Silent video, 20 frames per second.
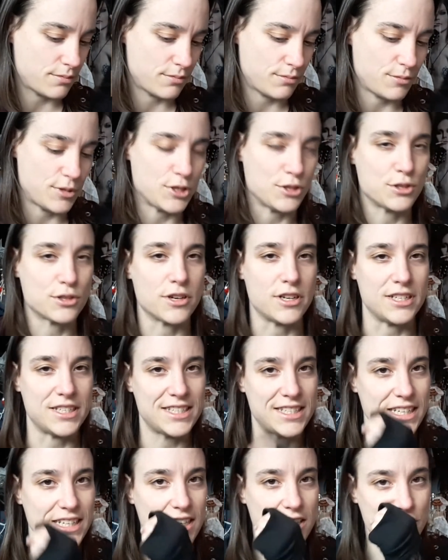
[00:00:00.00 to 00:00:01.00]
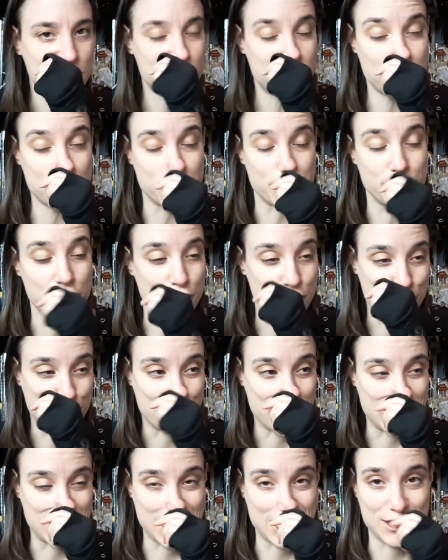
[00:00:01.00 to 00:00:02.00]
Which is kind of silly. I should have known
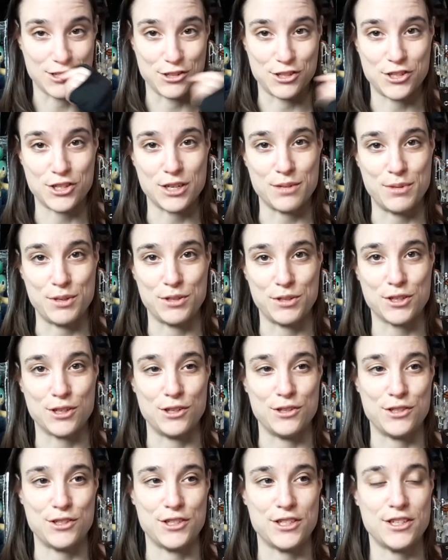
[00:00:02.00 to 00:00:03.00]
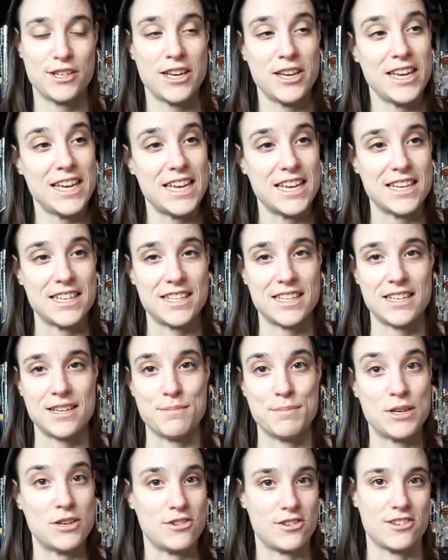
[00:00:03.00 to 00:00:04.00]
really, because Germany is closer to here than
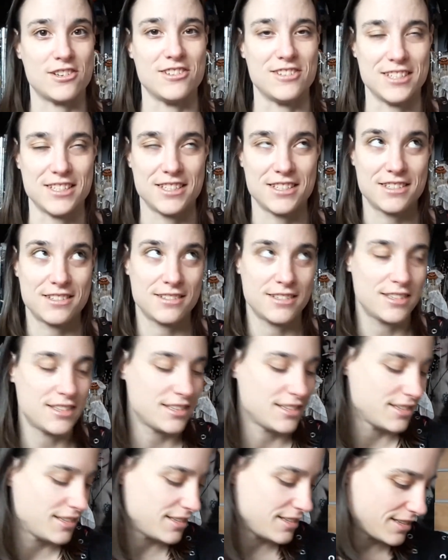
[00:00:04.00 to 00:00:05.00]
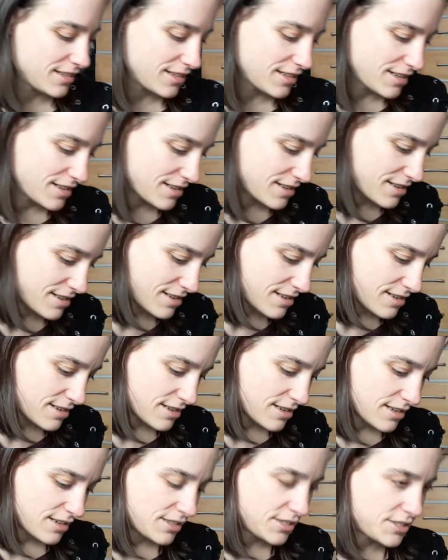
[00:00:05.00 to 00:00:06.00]
America is.
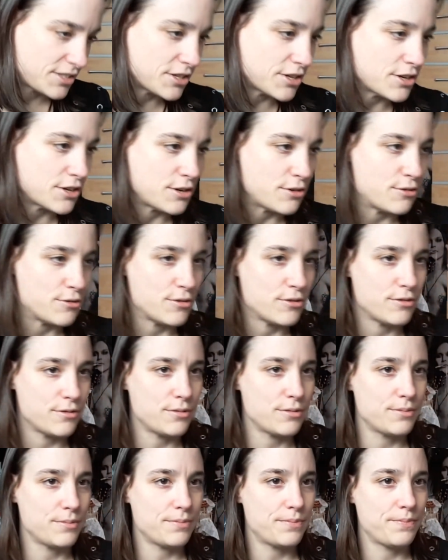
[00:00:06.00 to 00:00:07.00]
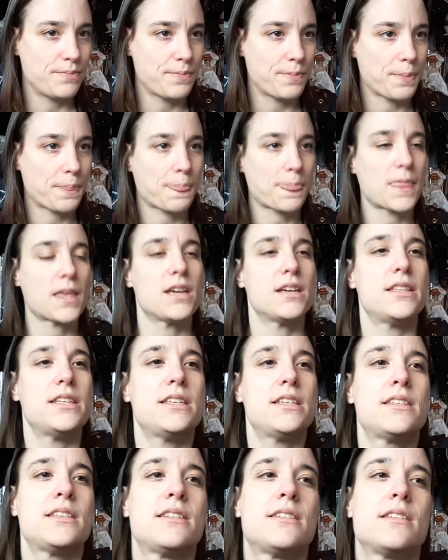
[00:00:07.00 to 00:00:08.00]
So
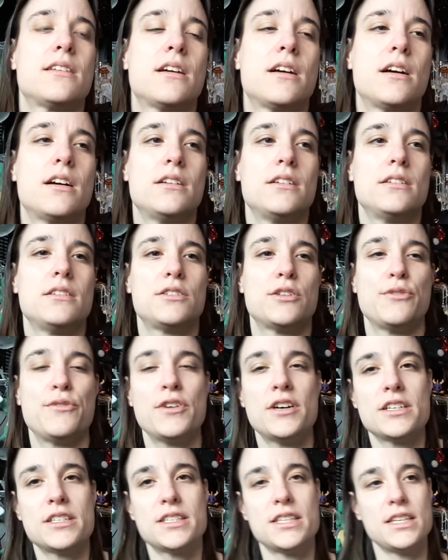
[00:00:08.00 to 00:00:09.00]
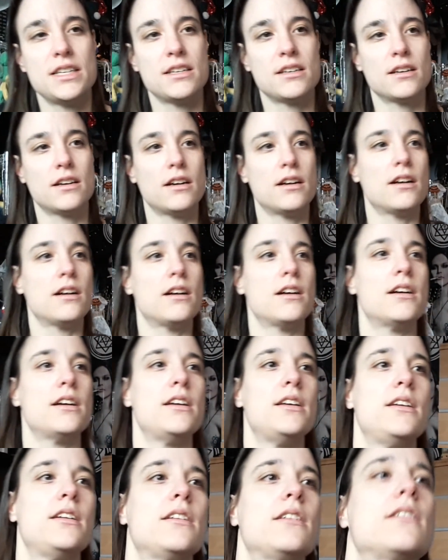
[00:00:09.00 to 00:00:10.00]
first thing
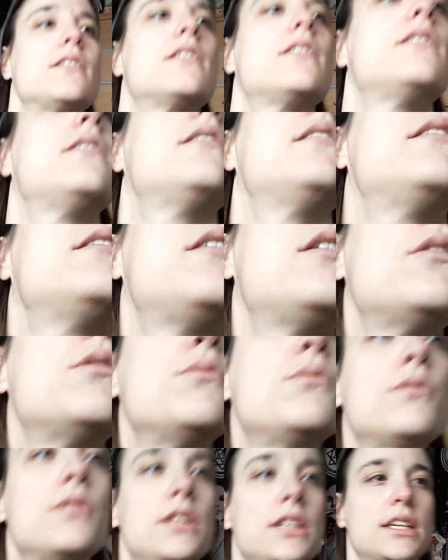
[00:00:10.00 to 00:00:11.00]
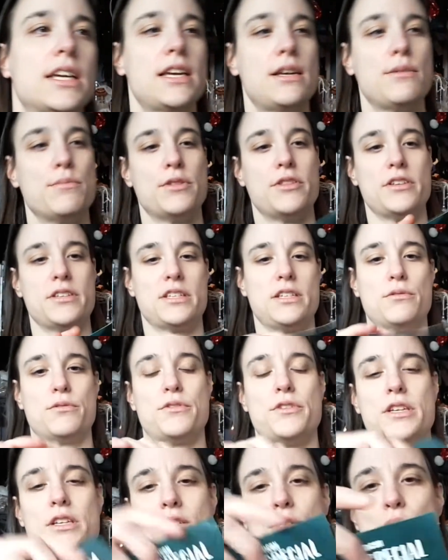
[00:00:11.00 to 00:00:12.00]
when it came with this little
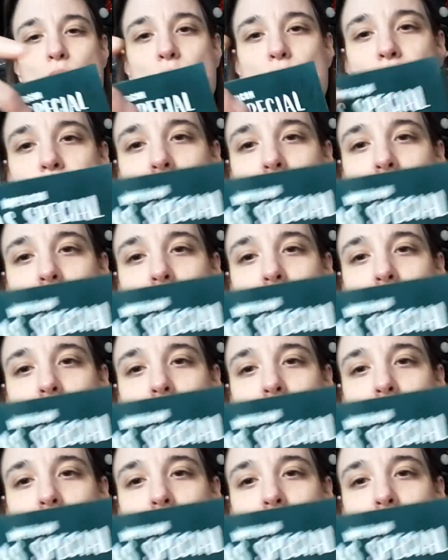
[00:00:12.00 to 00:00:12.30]
thing as well, the